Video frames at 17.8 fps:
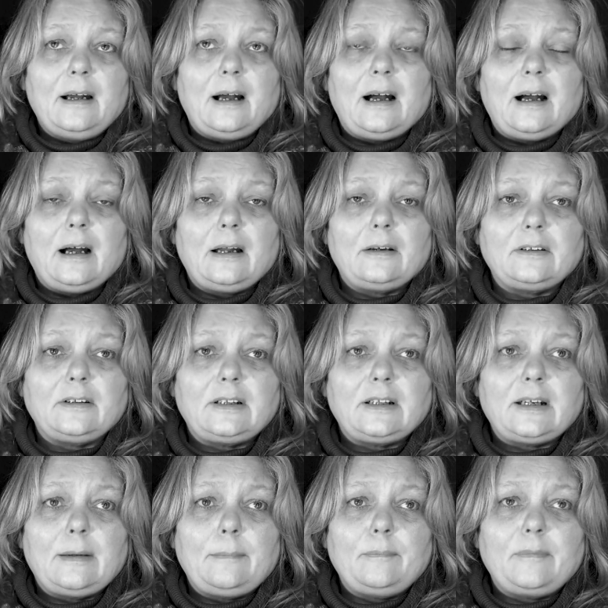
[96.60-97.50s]
And
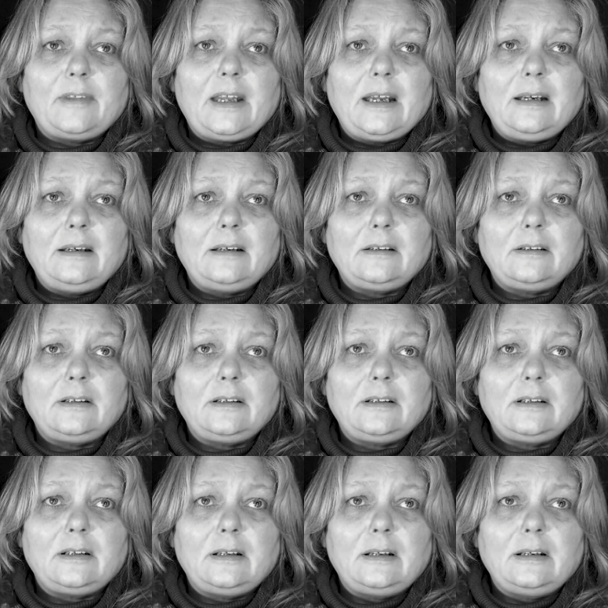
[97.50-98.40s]
then in
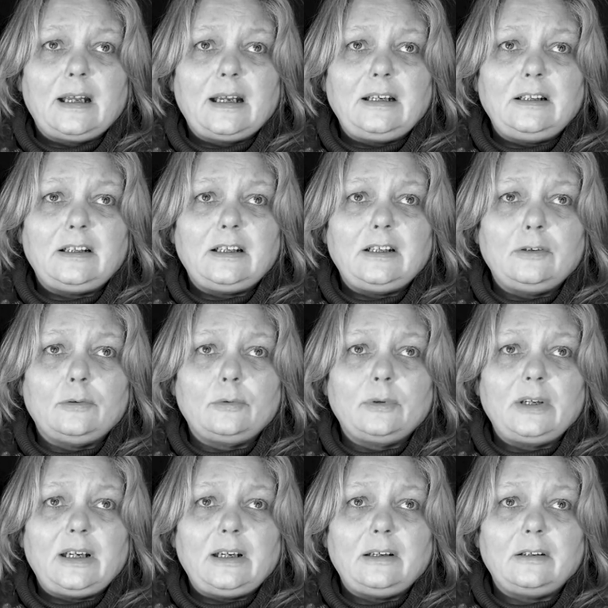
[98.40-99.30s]

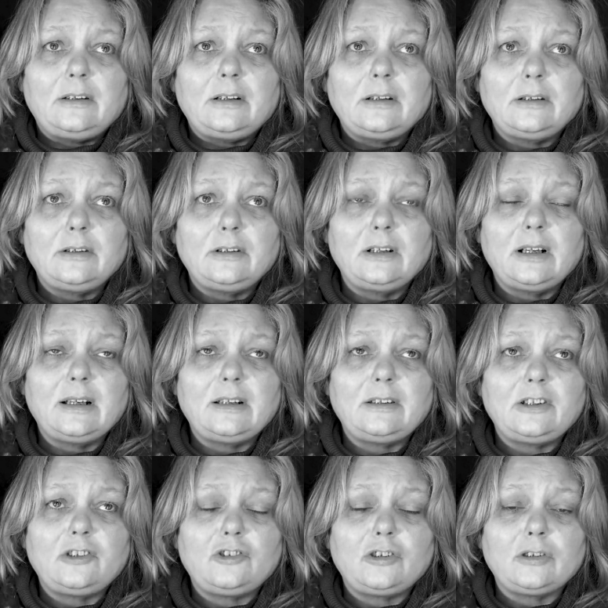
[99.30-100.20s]
1908 they
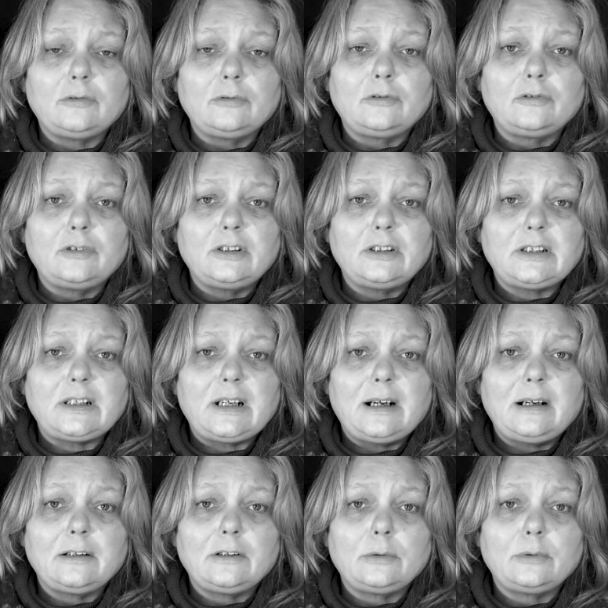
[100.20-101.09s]
had the Children's
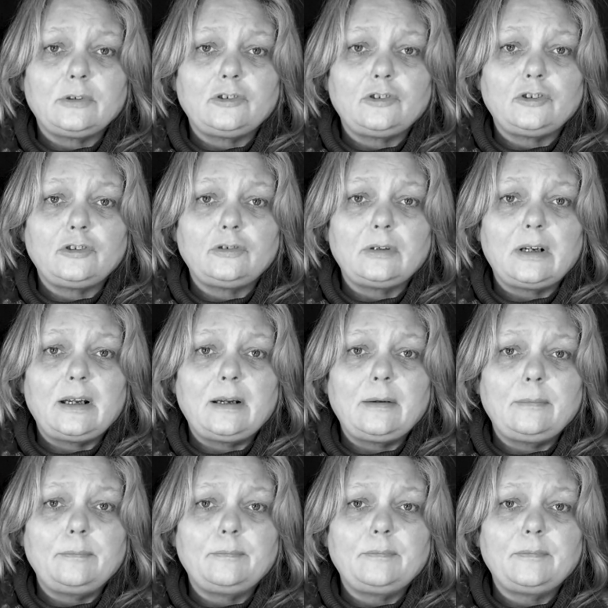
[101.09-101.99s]
Act, which
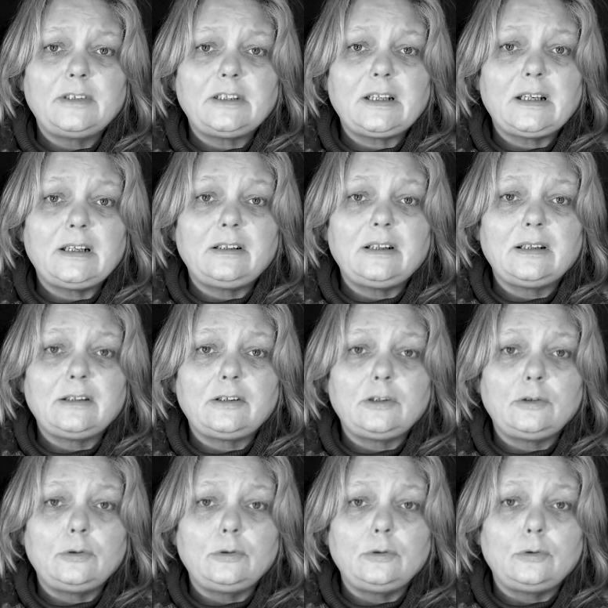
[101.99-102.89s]
said they had
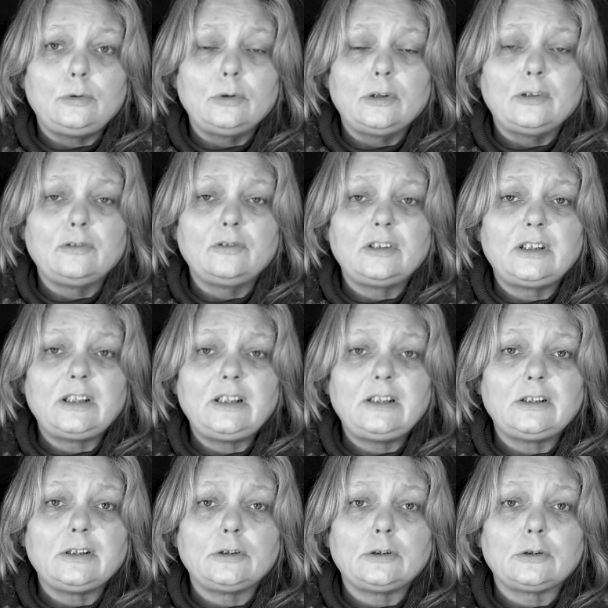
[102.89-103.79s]
to do 200
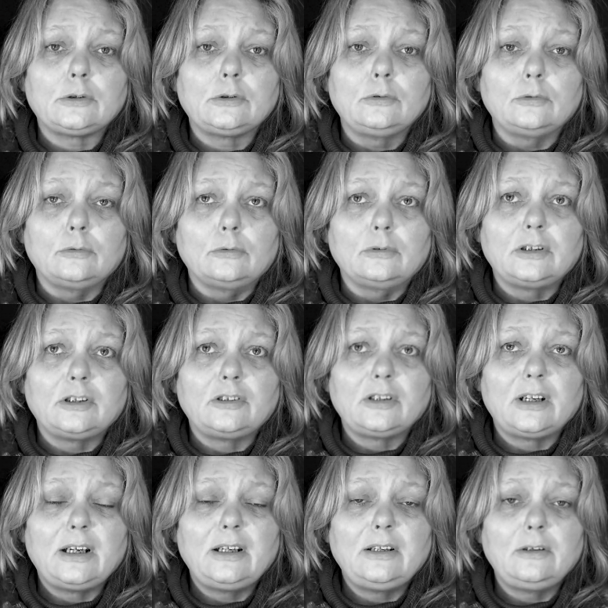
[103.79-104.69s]
days at school to
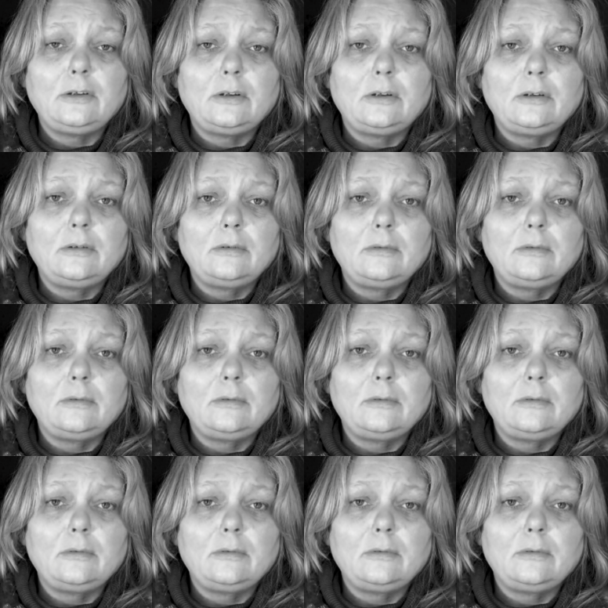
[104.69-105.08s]
try and